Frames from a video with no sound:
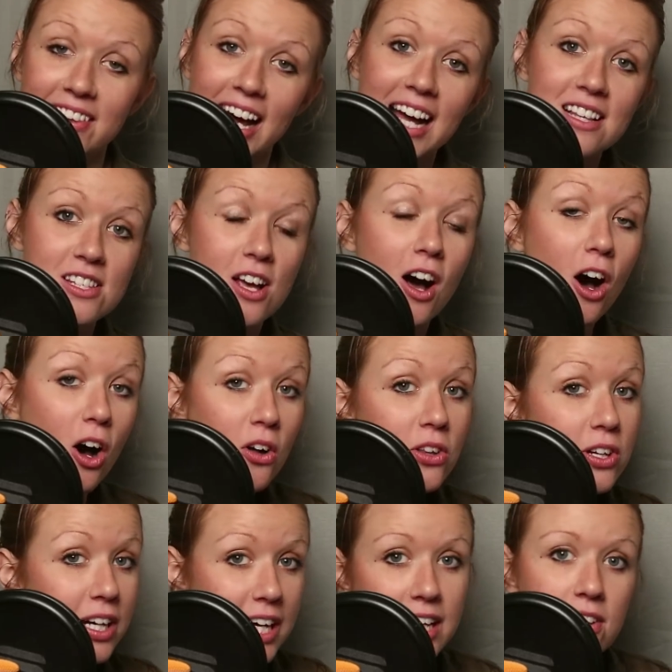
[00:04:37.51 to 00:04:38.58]
That's all
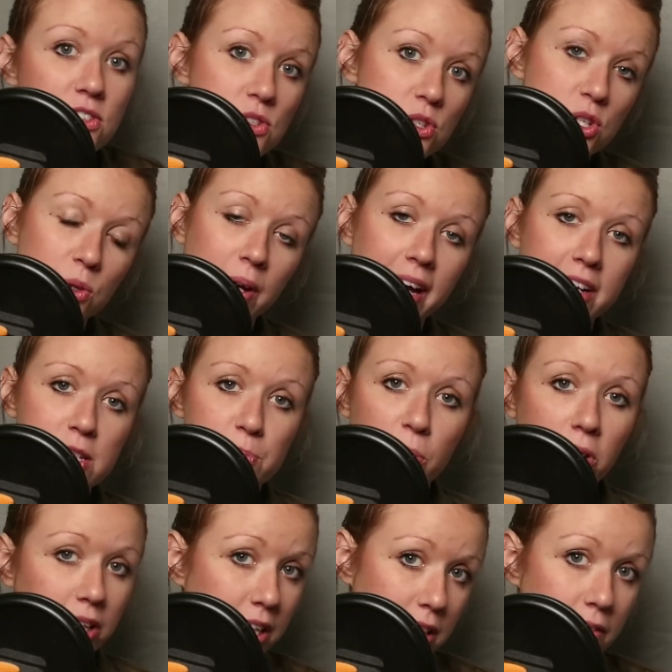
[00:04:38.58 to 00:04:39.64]
there is to
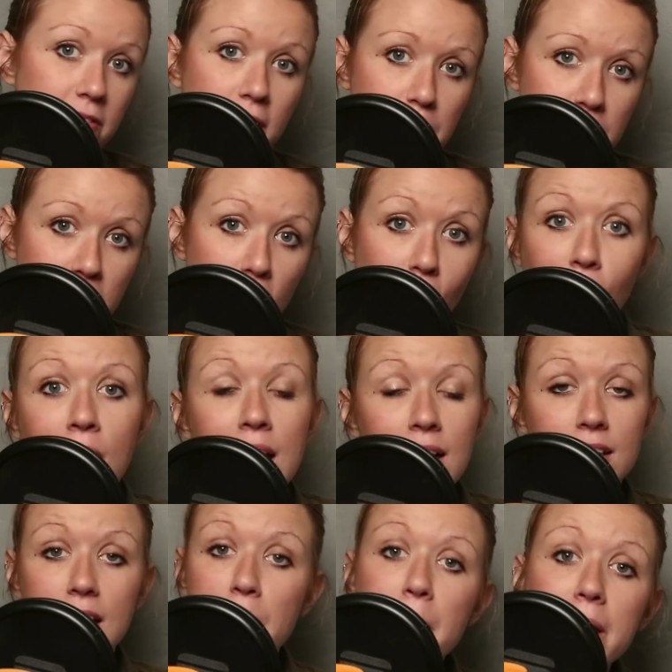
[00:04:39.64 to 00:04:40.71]
exporting to Vimeo.
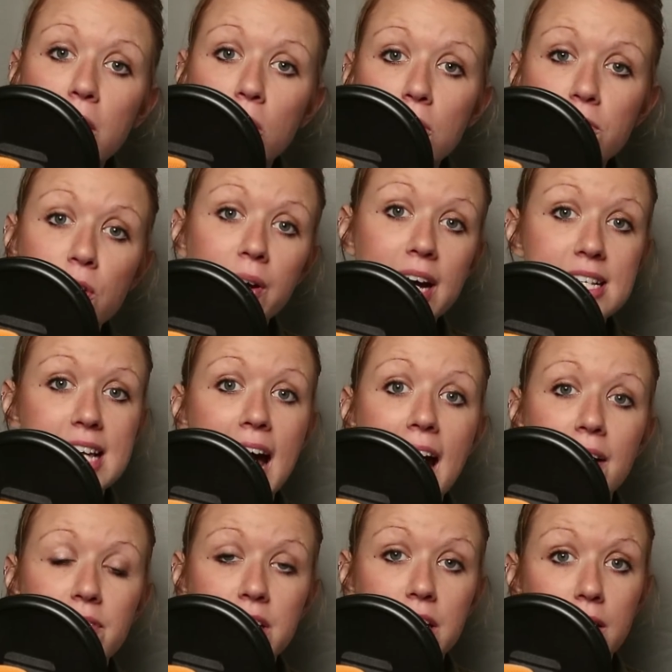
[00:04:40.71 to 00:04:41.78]
Let me know if you guys
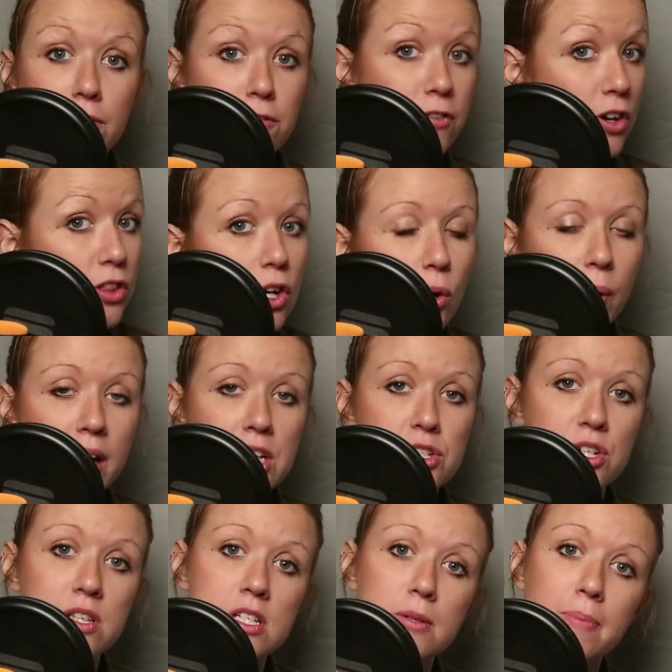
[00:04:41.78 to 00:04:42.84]
have any further
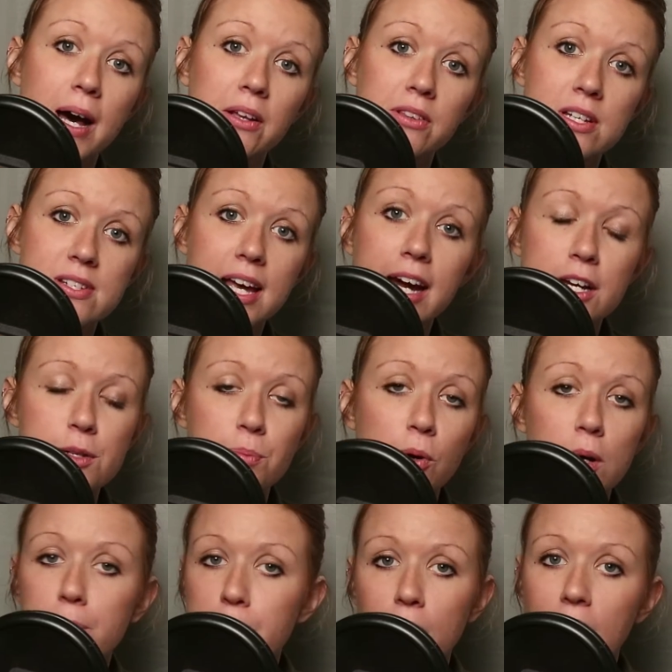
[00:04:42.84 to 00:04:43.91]
questions about this
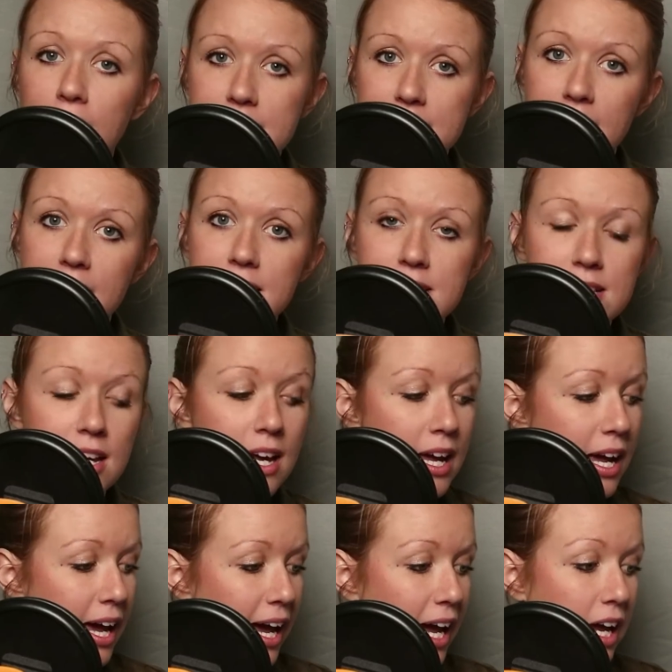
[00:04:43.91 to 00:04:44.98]
export process.
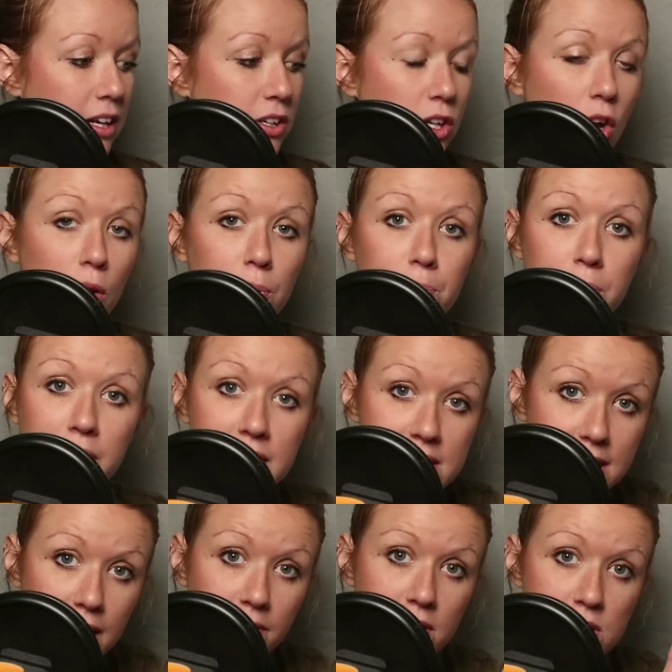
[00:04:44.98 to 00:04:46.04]
And, you know,
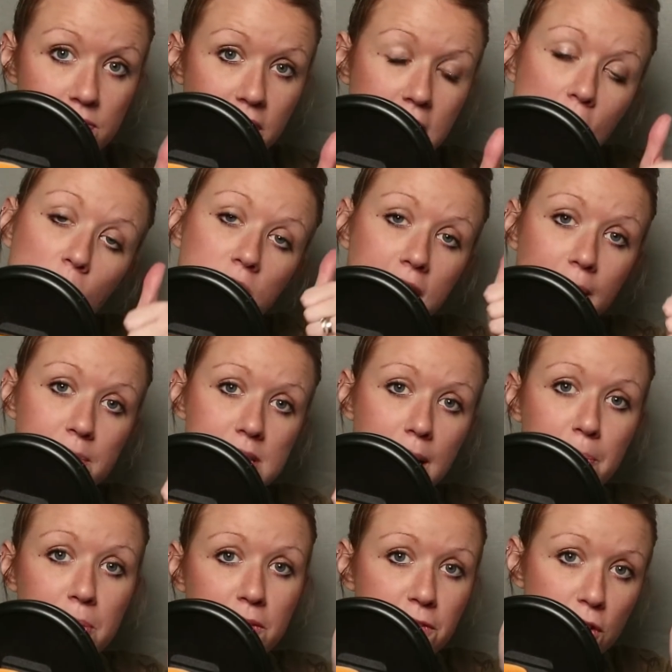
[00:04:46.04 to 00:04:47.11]
please give this video a thumbs
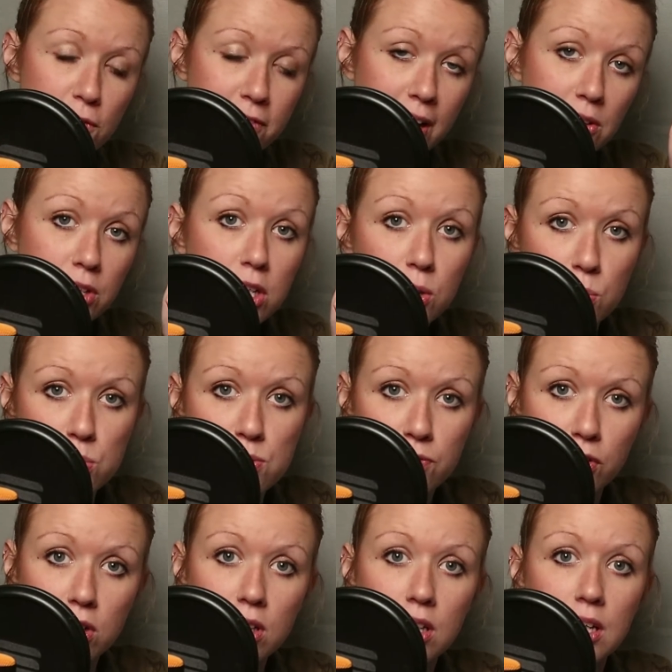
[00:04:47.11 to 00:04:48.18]
up if you found it
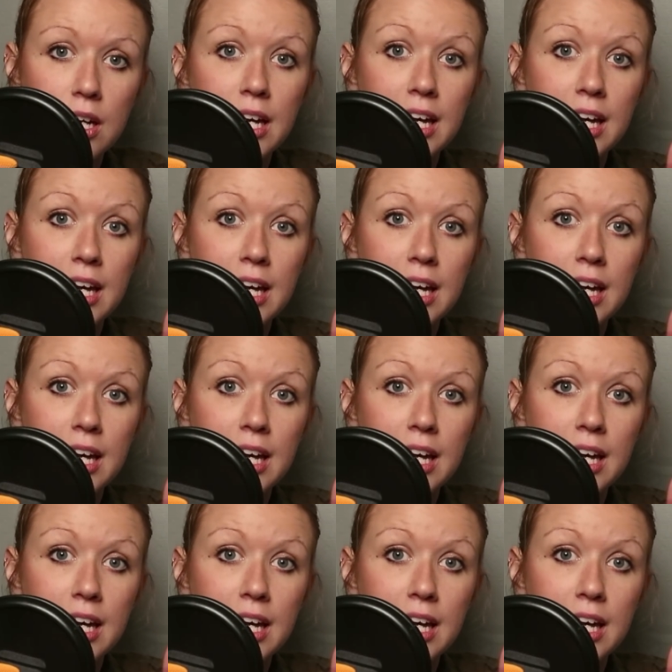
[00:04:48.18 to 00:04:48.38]
useful.